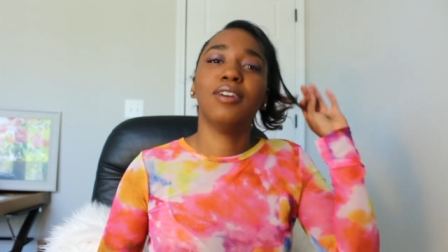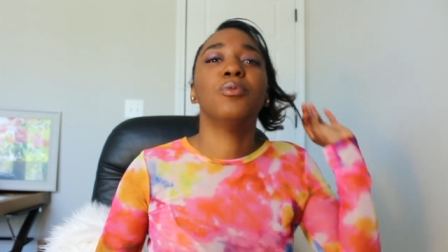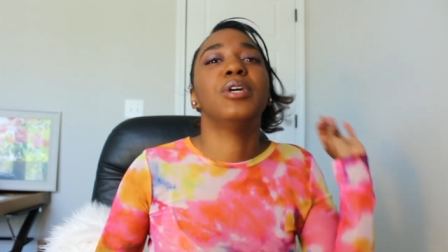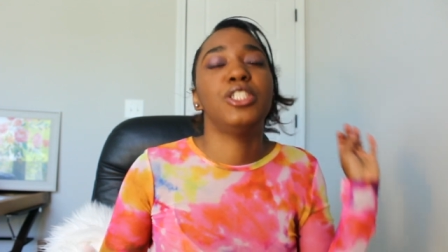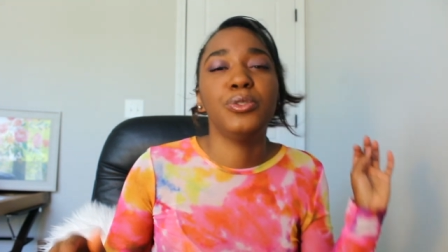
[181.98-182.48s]

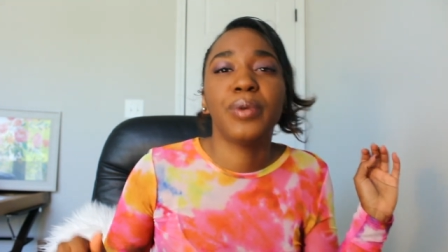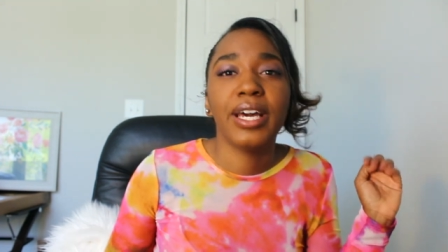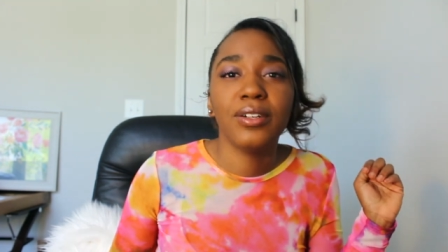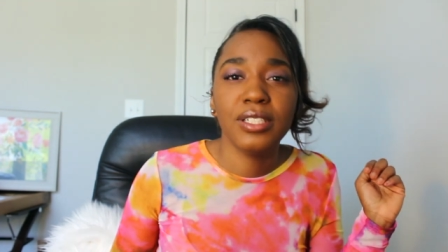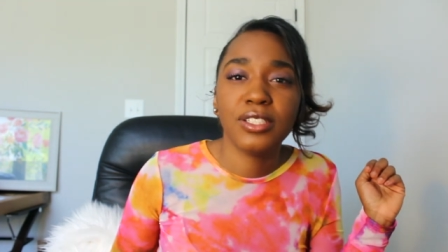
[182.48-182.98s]
what you
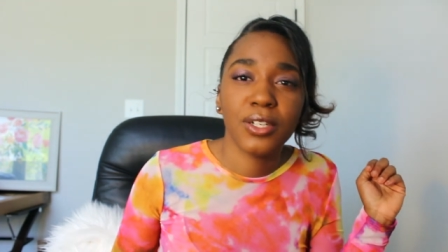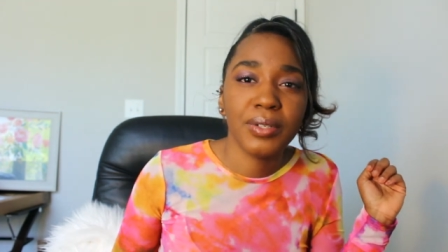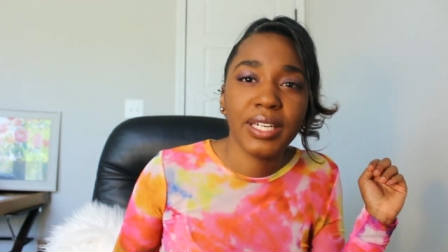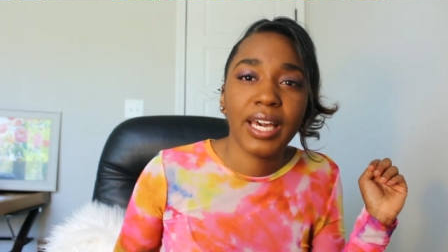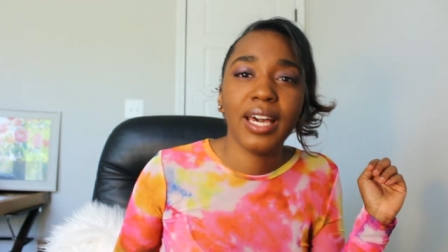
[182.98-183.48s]
read on the
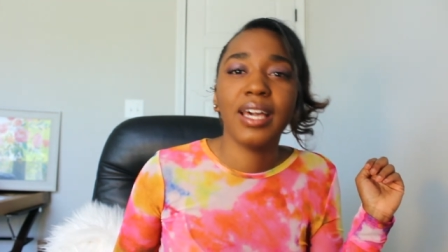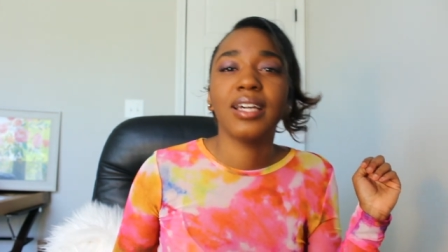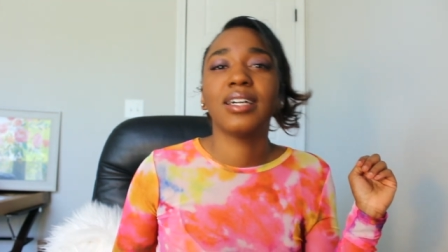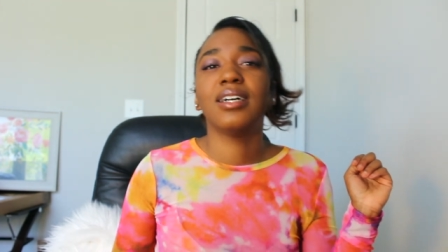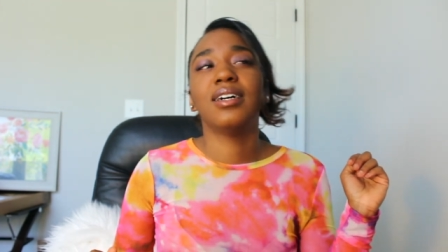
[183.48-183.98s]

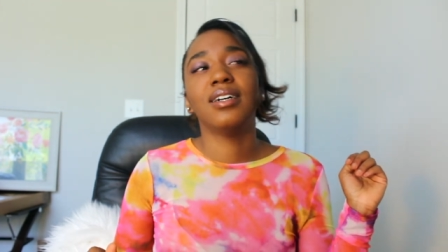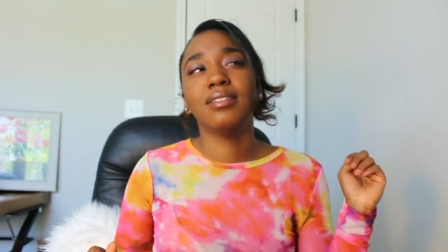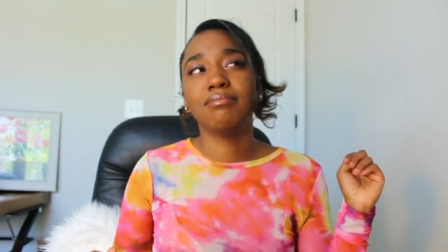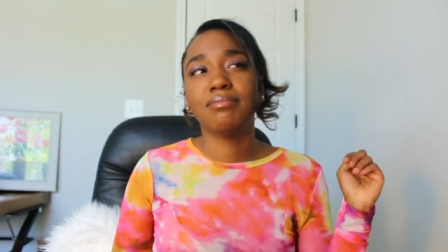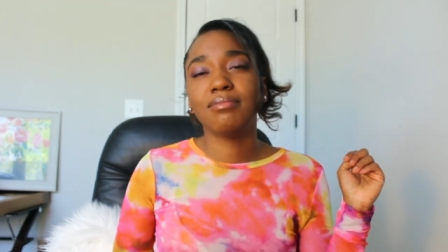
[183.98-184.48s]
zodiac
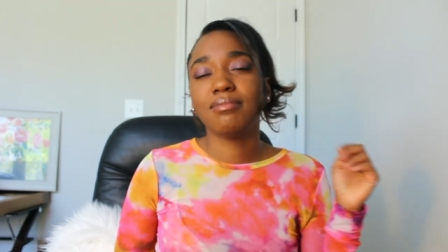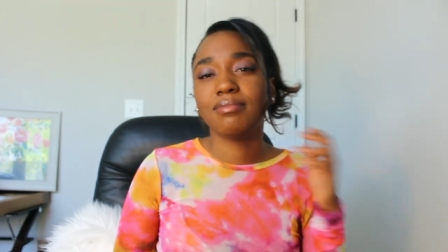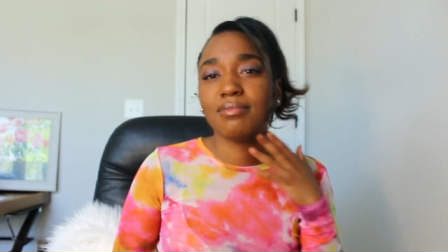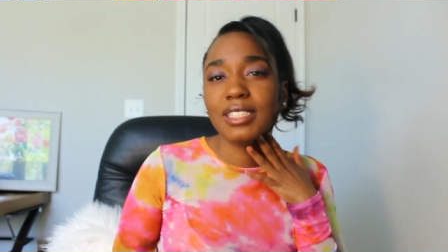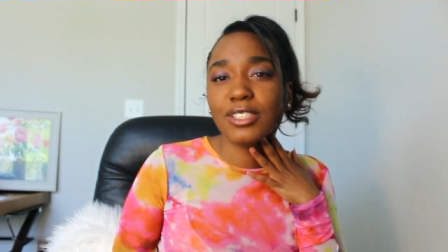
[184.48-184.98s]

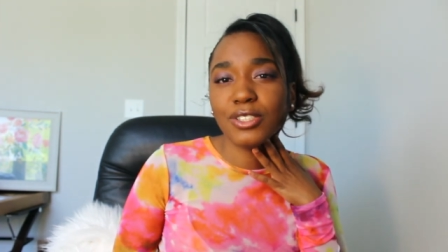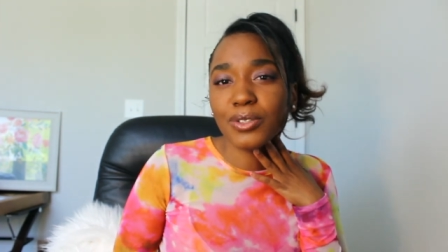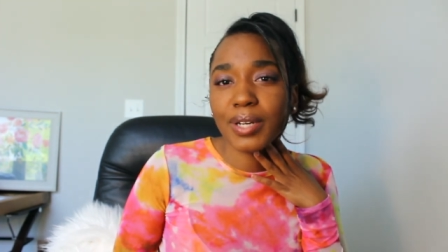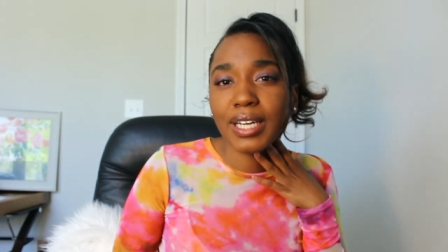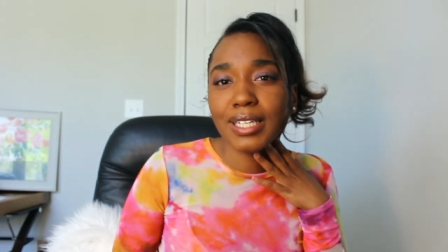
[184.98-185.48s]

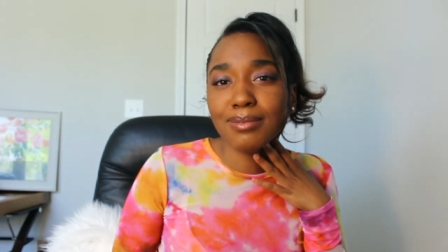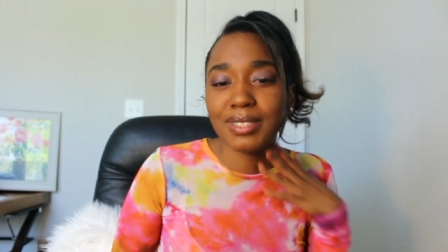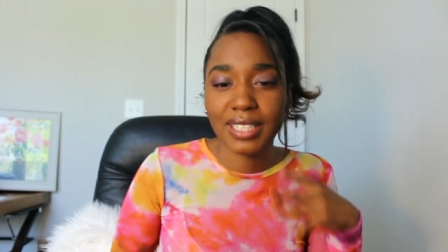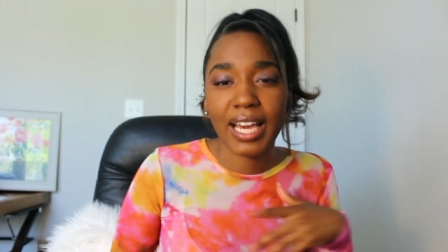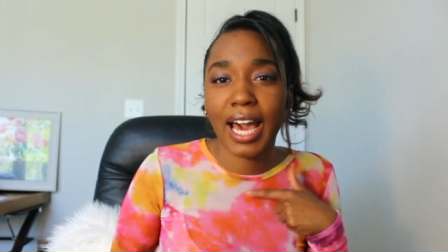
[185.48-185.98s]

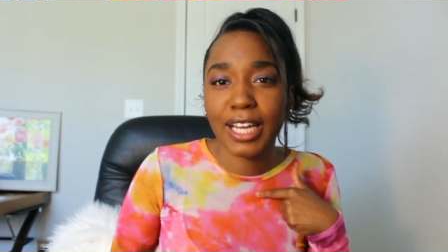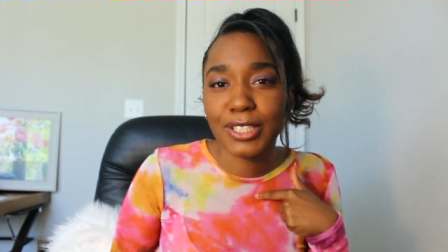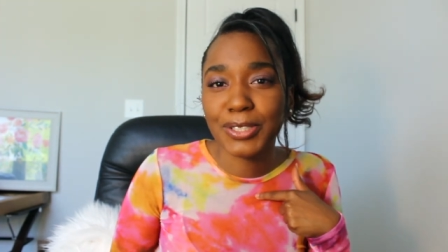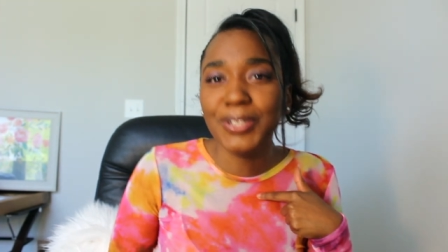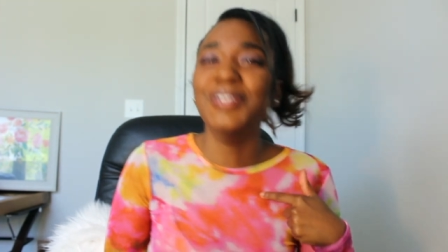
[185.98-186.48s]
Instagrams, like I
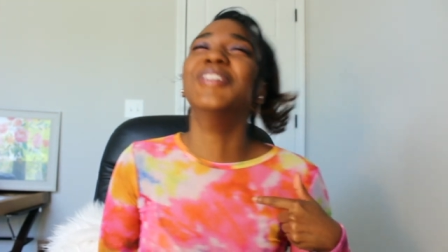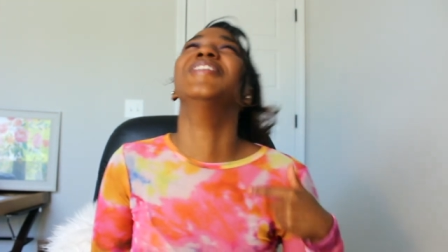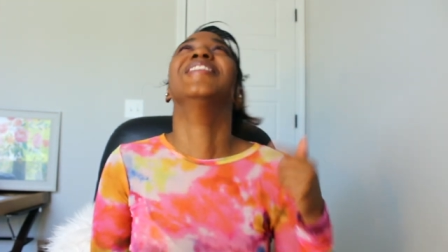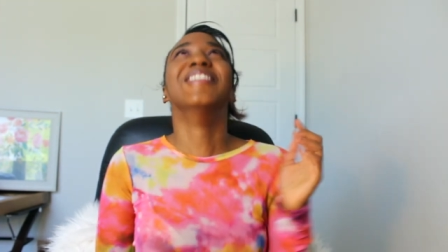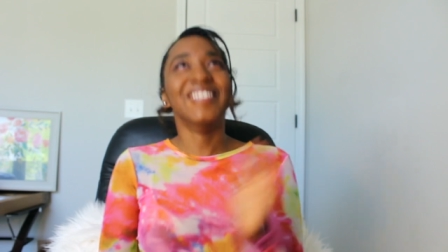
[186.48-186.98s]

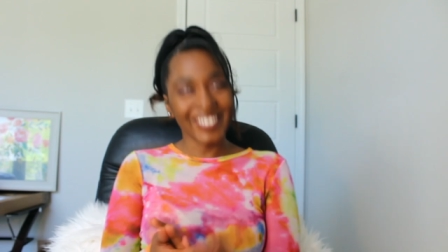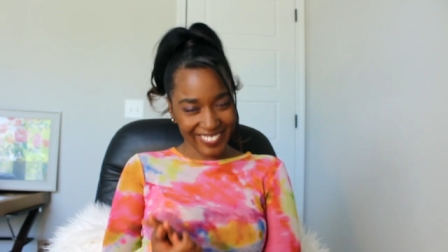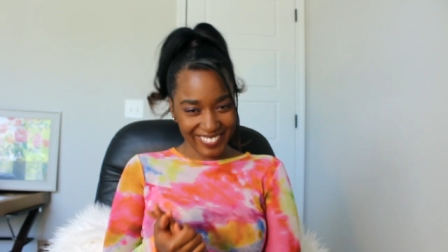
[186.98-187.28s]
do.